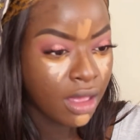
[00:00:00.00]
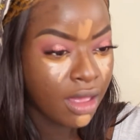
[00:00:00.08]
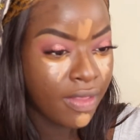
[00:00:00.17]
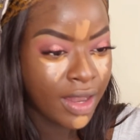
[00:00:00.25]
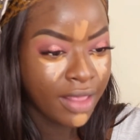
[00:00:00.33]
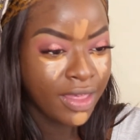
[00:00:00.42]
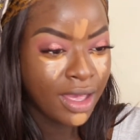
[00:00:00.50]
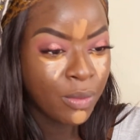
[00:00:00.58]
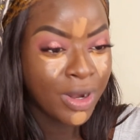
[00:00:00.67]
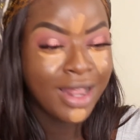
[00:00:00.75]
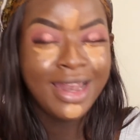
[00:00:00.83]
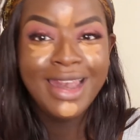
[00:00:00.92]
And then I think I
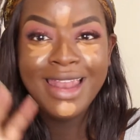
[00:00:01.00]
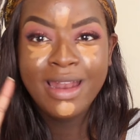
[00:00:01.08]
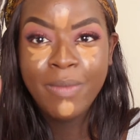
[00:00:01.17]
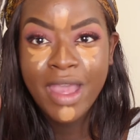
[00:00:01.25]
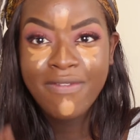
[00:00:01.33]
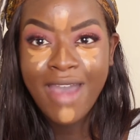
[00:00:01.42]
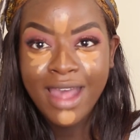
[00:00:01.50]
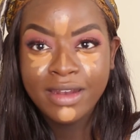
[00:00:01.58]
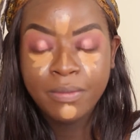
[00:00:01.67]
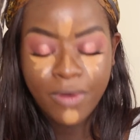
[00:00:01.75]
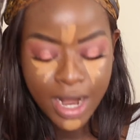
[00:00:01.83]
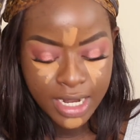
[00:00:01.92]
want a little bit of
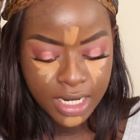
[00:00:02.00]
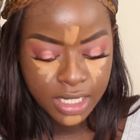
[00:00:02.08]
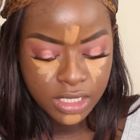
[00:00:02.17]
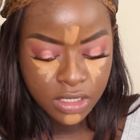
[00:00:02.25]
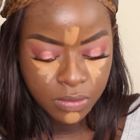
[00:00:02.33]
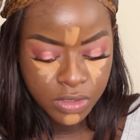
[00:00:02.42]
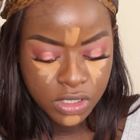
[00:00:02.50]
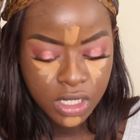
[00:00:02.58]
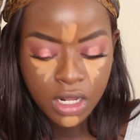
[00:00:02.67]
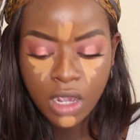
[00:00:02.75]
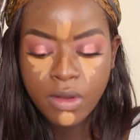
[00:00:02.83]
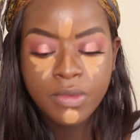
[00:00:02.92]
added brightness, so I'm just
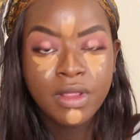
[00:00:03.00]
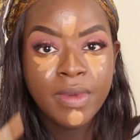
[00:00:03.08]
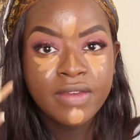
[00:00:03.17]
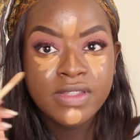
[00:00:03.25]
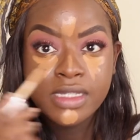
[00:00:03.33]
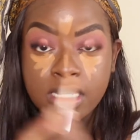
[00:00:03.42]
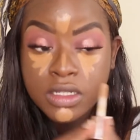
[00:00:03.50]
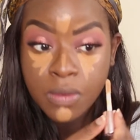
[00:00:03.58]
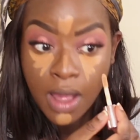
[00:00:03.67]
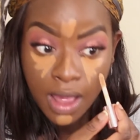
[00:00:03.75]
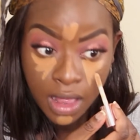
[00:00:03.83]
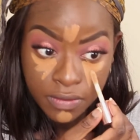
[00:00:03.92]
gonna go in with a bit of
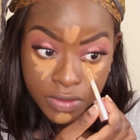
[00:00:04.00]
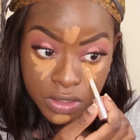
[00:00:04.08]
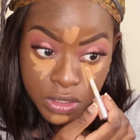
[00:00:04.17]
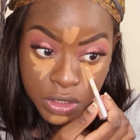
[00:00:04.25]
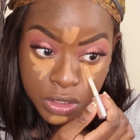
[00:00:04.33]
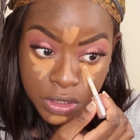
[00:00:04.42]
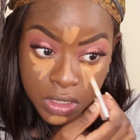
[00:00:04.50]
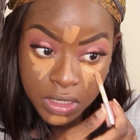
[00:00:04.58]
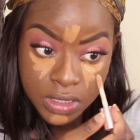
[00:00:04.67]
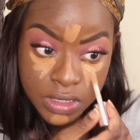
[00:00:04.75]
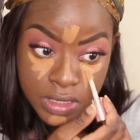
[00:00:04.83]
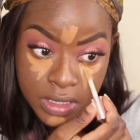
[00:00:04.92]
C12
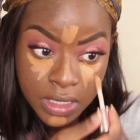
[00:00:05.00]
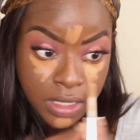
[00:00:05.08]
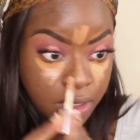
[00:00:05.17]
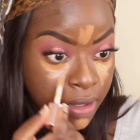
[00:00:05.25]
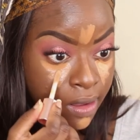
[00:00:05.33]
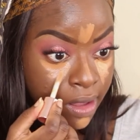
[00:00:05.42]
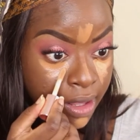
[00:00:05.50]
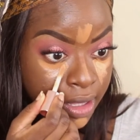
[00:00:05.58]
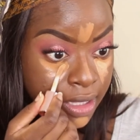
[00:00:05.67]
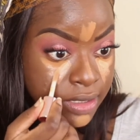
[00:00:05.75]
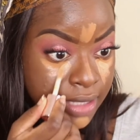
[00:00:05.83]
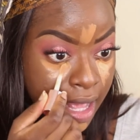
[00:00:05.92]
just
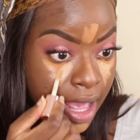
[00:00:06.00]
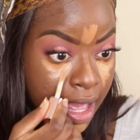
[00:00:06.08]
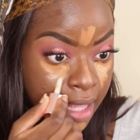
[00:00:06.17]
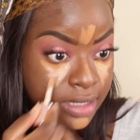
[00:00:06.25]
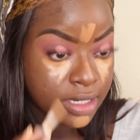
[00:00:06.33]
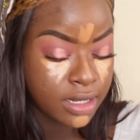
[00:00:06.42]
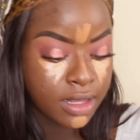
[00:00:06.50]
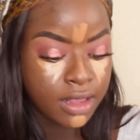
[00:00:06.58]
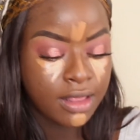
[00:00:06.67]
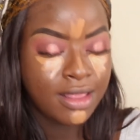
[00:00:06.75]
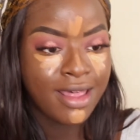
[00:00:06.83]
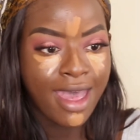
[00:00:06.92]
to add
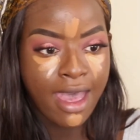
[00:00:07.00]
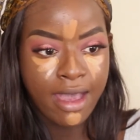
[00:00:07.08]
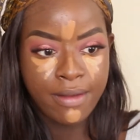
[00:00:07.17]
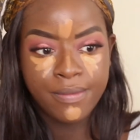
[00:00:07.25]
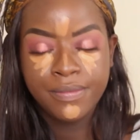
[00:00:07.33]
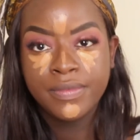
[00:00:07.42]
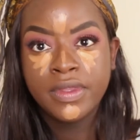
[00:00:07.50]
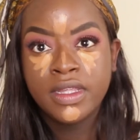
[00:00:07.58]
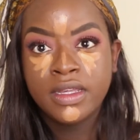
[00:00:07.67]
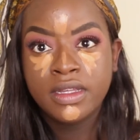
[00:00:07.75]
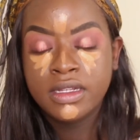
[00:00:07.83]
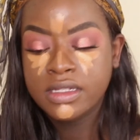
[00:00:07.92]
there
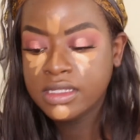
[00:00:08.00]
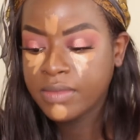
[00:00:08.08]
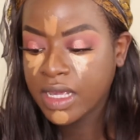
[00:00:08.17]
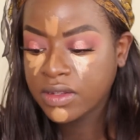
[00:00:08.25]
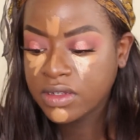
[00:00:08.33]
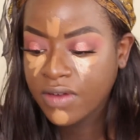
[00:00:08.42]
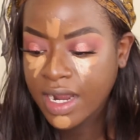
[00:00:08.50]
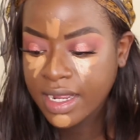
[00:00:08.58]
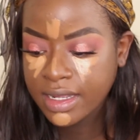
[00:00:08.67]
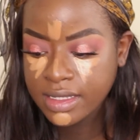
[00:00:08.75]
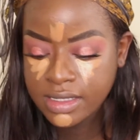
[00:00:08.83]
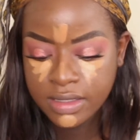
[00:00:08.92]
to my under
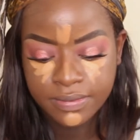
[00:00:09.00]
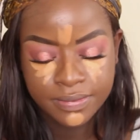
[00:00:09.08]
eyes.